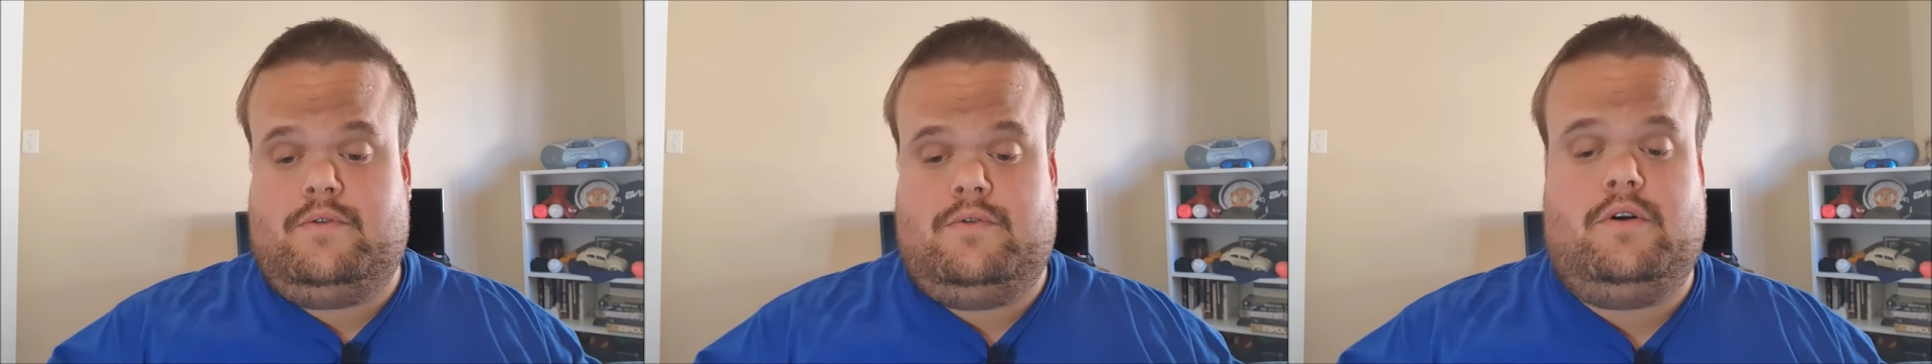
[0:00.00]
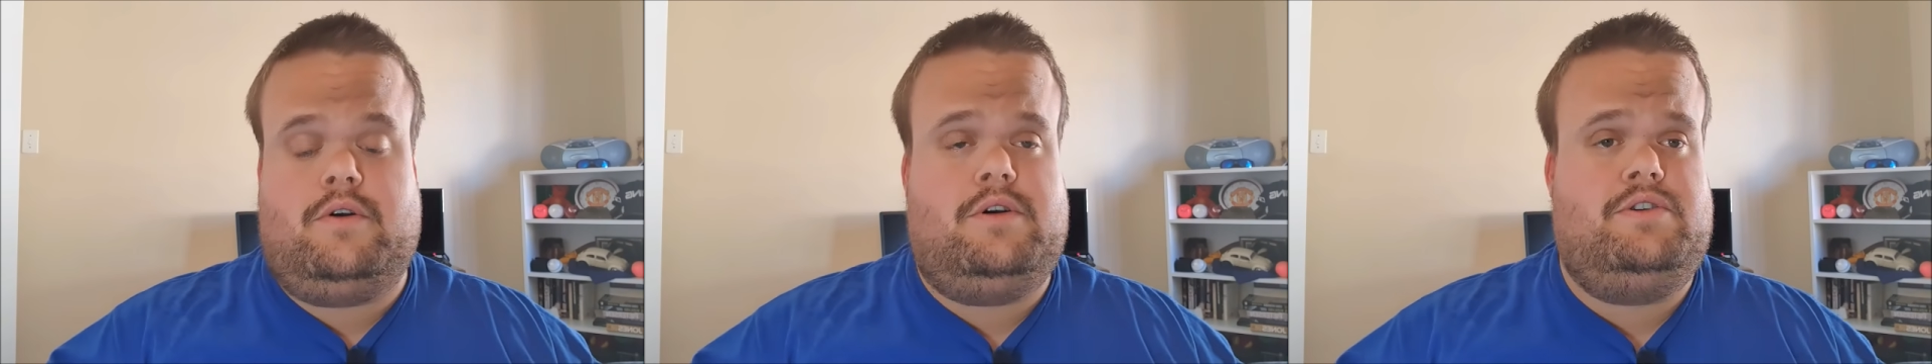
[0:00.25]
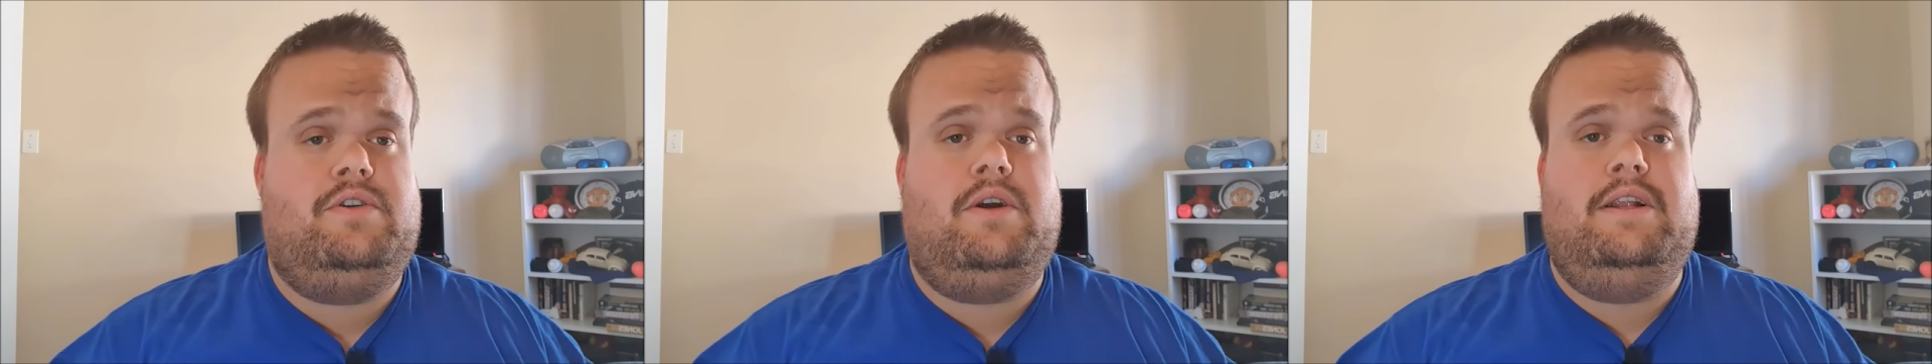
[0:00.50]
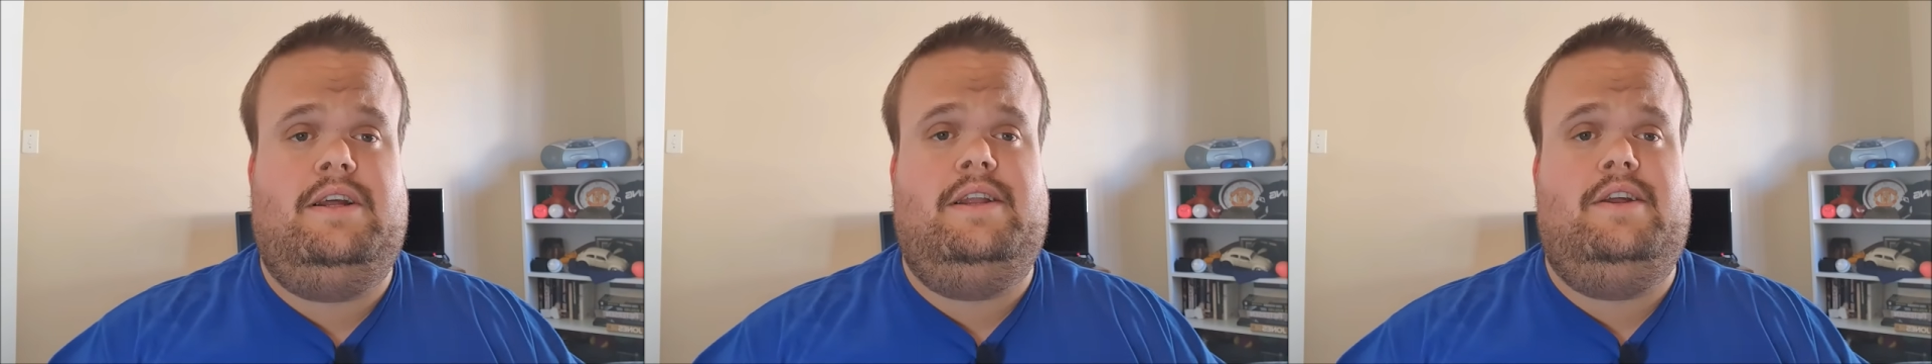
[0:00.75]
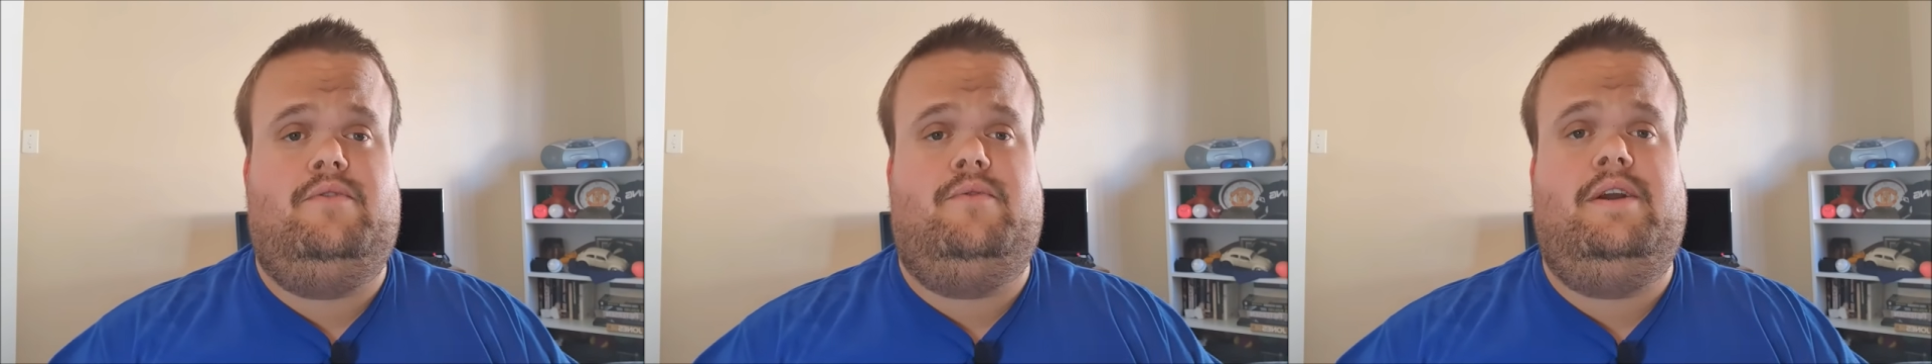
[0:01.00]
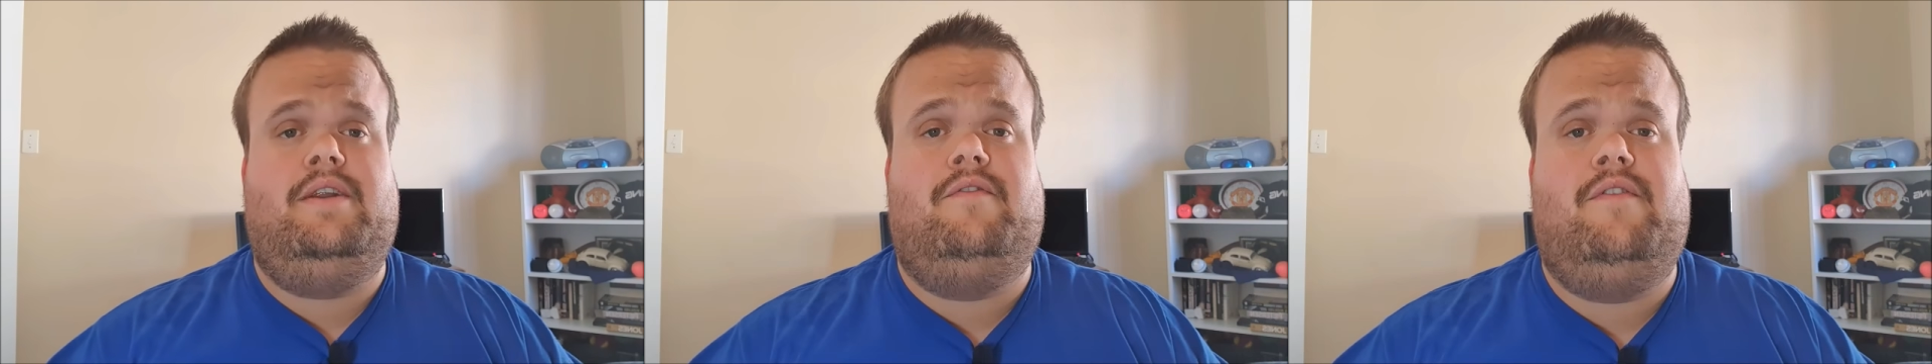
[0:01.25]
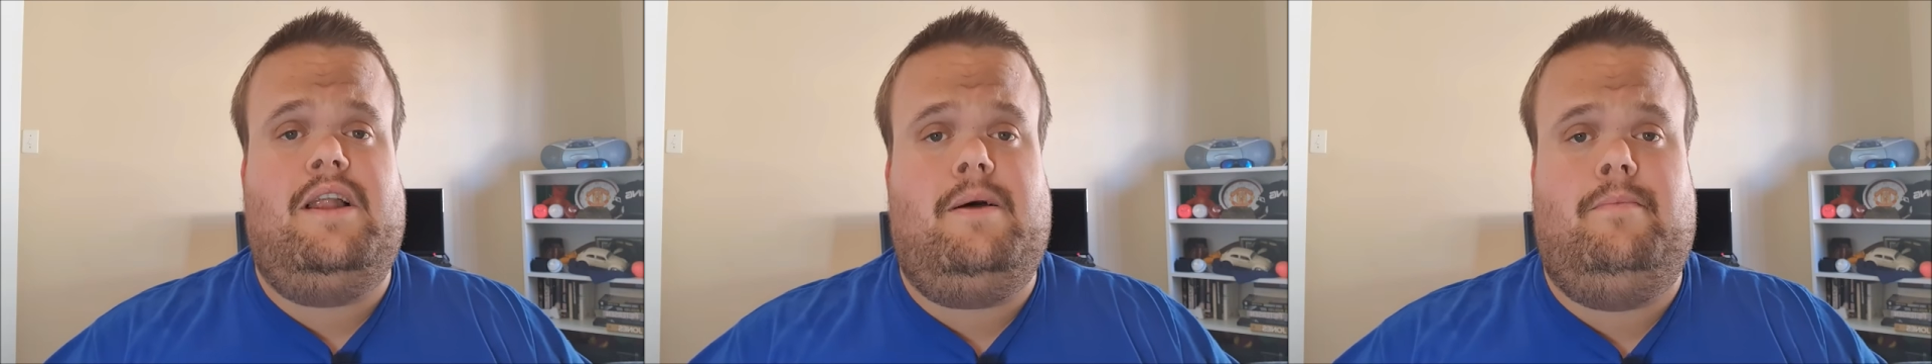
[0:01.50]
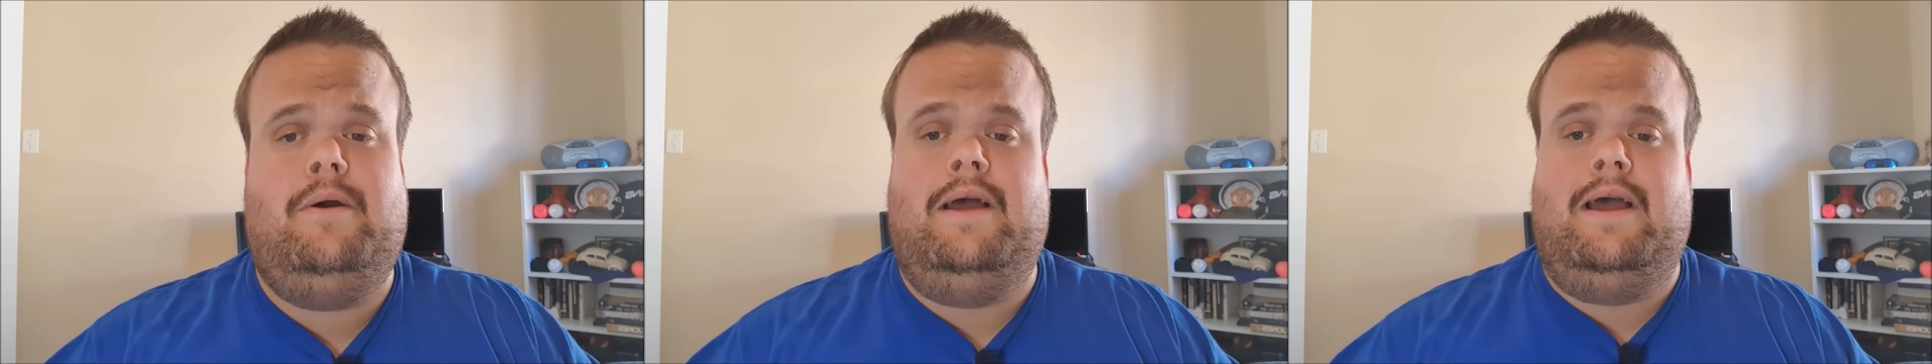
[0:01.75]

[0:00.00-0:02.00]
look, Australia need to redevelop